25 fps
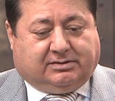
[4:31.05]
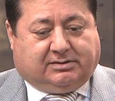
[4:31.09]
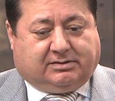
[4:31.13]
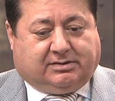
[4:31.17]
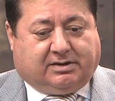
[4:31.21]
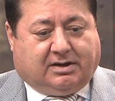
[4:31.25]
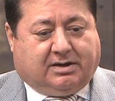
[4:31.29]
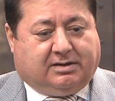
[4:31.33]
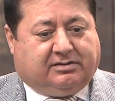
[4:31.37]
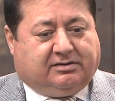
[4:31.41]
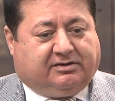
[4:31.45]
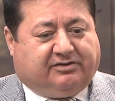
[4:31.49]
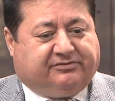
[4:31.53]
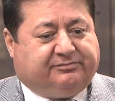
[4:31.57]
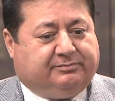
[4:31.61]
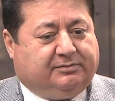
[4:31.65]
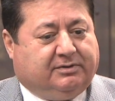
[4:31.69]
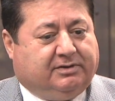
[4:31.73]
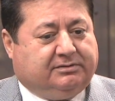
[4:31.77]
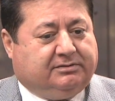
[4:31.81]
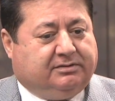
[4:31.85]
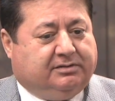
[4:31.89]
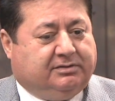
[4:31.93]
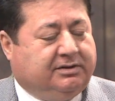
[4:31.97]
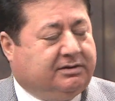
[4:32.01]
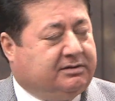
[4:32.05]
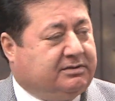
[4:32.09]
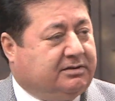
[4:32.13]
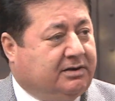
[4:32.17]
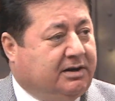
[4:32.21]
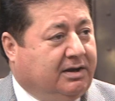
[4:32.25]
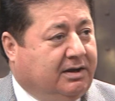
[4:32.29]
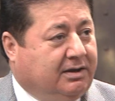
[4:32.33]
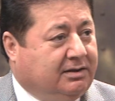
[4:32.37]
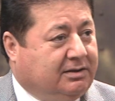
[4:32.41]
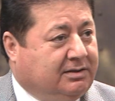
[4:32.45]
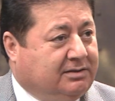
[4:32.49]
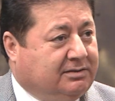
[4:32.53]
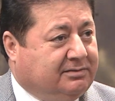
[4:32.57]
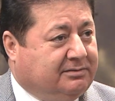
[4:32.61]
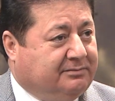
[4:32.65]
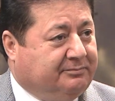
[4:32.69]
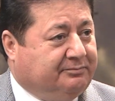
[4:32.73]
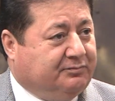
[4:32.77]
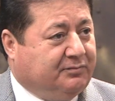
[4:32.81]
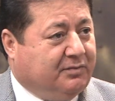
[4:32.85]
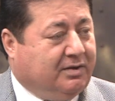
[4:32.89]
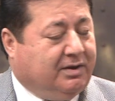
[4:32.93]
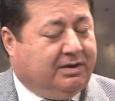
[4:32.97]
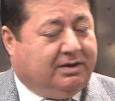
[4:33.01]
Congressman Nick Rahal
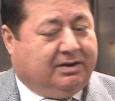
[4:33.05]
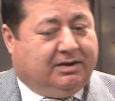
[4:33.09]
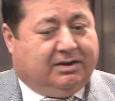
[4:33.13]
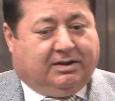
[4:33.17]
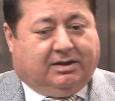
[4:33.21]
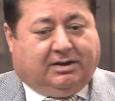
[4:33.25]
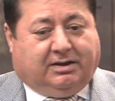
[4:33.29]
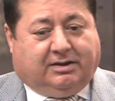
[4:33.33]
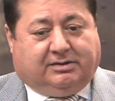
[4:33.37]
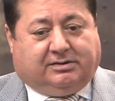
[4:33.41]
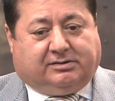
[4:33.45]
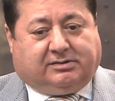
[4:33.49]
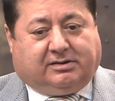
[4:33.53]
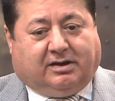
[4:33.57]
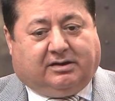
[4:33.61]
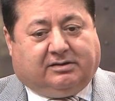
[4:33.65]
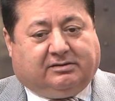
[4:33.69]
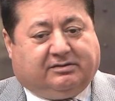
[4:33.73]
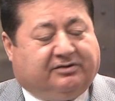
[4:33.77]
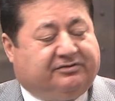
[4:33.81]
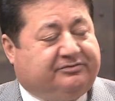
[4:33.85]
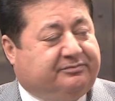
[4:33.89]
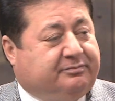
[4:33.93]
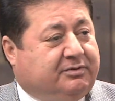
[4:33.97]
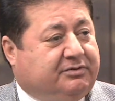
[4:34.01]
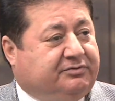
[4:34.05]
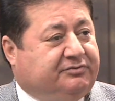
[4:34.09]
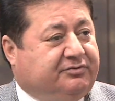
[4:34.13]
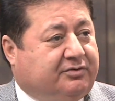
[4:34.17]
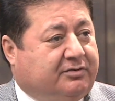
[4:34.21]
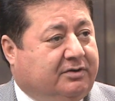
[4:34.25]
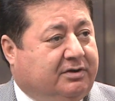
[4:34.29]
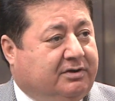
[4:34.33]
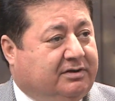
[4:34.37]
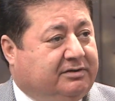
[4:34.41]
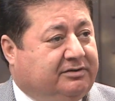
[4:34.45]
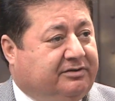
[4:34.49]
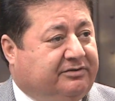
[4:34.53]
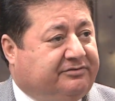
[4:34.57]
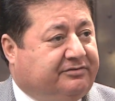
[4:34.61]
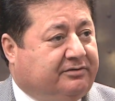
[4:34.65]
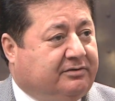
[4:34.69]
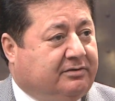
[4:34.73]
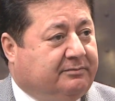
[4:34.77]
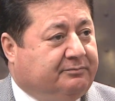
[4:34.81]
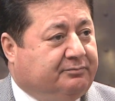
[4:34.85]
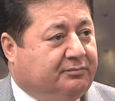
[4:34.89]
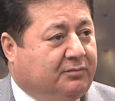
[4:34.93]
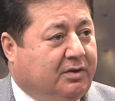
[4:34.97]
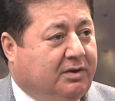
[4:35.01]
and Congressman Joral
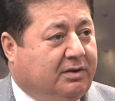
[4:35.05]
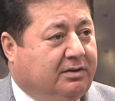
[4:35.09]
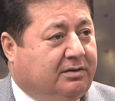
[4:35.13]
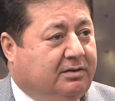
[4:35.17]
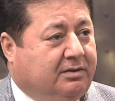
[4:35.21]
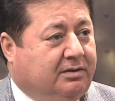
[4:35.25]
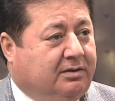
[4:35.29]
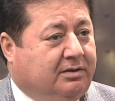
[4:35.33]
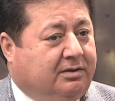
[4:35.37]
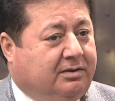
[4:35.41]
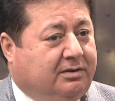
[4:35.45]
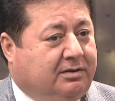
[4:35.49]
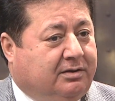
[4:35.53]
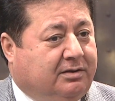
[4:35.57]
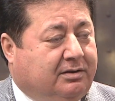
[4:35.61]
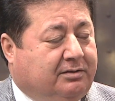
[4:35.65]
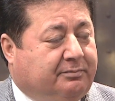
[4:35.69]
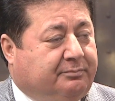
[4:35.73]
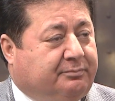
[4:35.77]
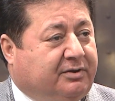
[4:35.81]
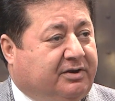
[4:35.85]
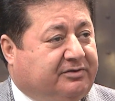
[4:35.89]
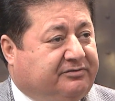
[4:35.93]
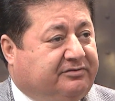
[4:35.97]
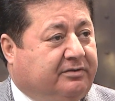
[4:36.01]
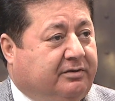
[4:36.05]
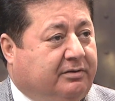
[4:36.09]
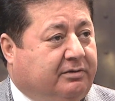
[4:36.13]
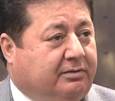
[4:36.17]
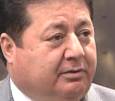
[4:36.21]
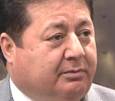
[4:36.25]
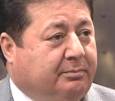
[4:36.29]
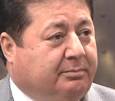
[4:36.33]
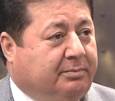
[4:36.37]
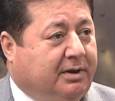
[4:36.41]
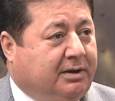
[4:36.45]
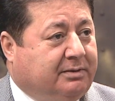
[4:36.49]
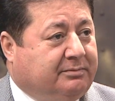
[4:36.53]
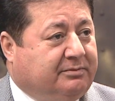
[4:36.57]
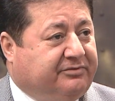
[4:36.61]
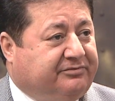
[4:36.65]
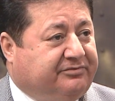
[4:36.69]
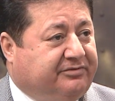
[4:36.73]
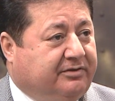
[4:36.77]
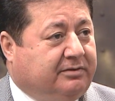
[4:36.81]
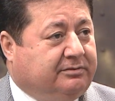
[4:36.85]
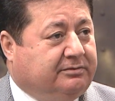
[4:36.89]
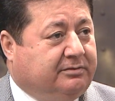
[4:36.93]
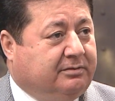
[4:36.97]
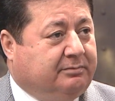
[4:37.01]
Isa, President Obama
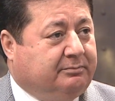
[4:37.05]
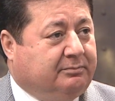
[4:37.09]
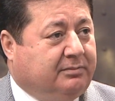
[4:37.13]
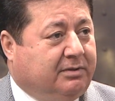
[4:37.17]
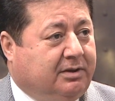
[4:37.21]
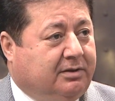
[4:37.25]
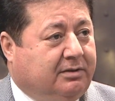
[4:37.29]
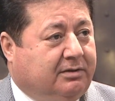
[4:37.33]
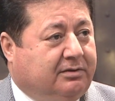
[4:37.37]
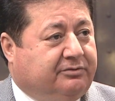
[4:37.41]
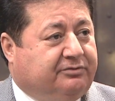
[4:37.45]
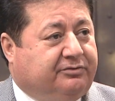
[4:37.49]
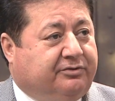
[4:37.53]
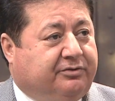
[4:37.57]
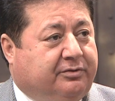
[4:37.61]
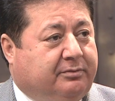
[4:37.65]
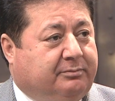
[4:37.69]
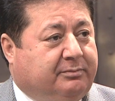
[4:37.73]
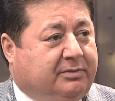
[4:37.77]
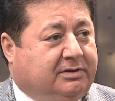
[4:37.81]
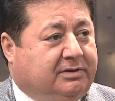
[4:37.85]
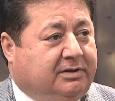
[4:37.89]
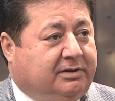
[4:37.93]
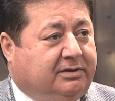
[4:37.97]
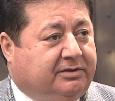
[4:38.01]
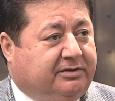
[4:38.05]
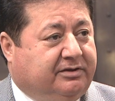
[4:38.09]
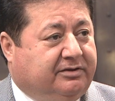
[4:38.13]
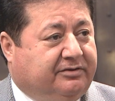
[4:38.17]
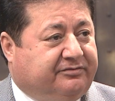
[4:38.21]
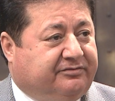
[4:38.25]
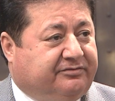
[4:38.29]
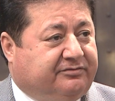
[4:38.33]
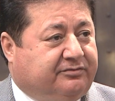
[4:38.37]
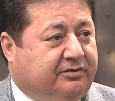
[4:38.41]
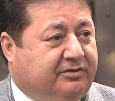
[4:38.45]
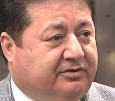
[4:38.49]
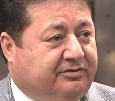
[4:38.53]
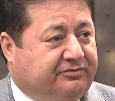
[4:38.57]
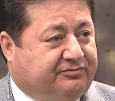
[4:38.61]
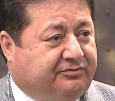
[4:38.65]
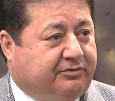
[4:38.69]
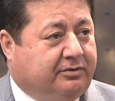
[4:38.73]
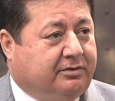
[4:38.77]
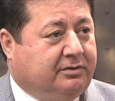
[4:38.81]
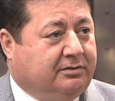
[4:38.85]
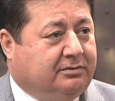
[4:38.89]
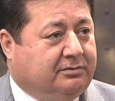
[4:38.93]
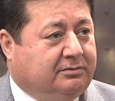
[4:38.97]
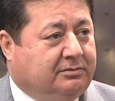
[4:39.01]
sent them to the Middle East, to
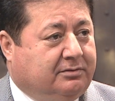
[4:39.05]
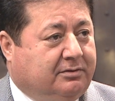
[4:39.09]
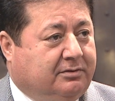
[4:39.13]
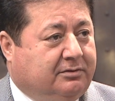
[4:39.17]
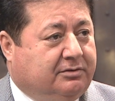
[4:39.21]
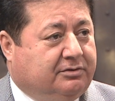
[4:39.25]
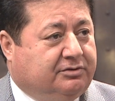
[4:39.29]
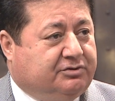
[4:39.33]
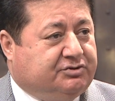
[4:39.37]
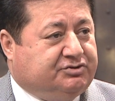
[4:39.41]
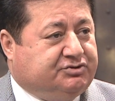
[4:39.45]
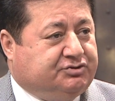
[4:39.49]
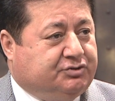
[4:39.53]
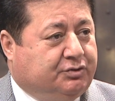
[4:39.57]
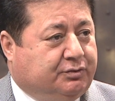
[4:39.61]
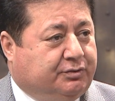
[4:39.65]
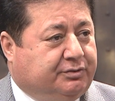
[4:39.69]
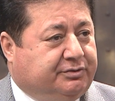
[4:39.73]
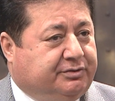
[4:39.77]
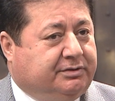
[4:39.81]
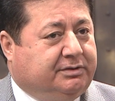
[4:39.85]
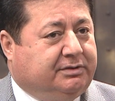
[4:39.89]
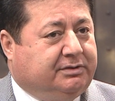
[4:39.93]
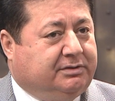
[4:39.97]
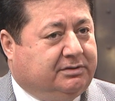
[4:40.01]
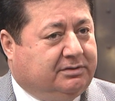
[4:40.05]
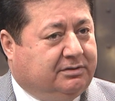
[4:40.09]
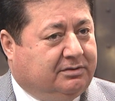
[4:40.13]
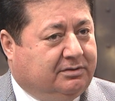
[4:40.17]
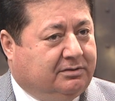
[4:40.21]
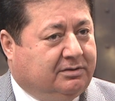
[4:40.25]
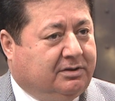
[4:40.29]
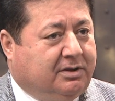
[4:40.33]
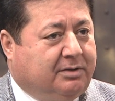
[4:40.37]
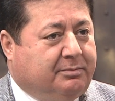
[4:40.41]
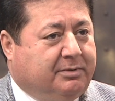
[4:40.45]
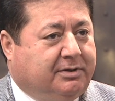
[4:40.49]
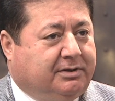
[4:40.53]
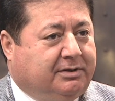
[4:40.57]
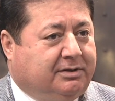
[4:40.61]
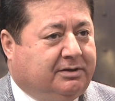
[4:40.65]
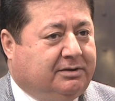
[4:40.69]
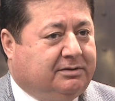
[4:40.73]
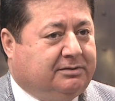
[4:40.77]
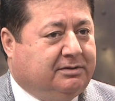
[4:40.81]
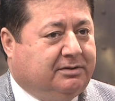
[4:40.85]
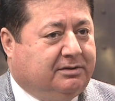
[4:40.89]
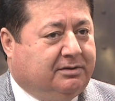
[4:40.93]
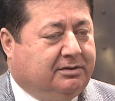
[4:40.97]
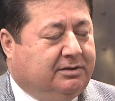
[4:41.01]
Israel, Jordan,
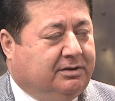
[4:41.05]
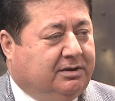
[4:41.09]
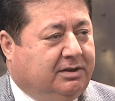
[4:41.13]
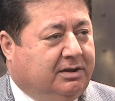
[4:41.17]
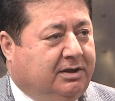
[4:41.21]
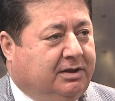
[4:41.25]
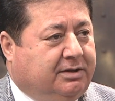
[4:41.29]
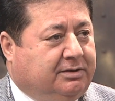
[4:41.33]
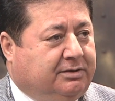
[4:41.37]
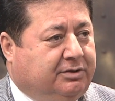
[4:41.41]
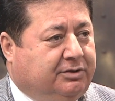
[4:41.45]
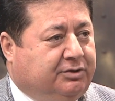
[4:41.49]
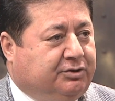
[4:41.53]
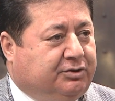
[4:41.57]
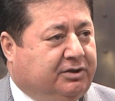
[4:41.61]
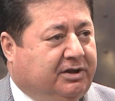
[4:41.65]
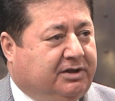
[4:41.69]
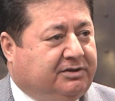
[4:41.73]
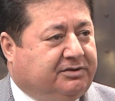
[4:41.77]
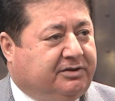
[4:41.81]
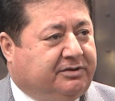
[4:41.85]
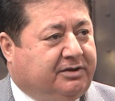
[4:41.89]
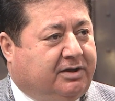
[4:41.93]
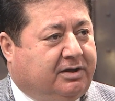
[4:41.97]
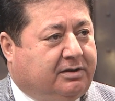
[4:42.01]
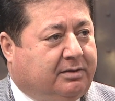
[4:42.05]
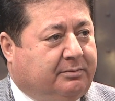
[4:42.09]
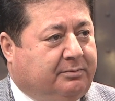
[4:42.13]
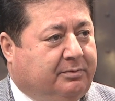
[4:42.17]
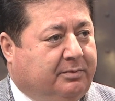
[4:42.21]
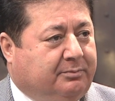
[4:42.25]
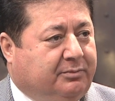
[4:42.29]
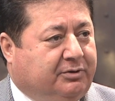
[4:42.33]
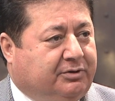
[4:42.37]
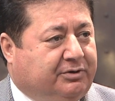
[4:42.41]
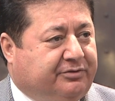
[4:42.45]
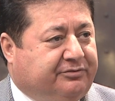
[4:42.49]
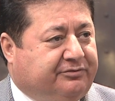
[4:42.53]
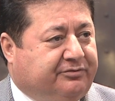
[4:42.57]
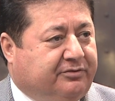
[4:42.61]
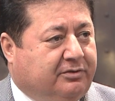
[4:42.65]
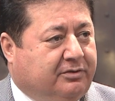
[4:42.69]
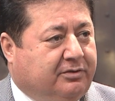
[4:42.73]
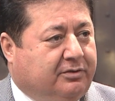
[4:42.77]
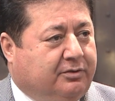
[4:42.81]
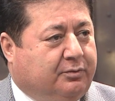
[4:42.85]
Lebanon, and United Arab Emirates.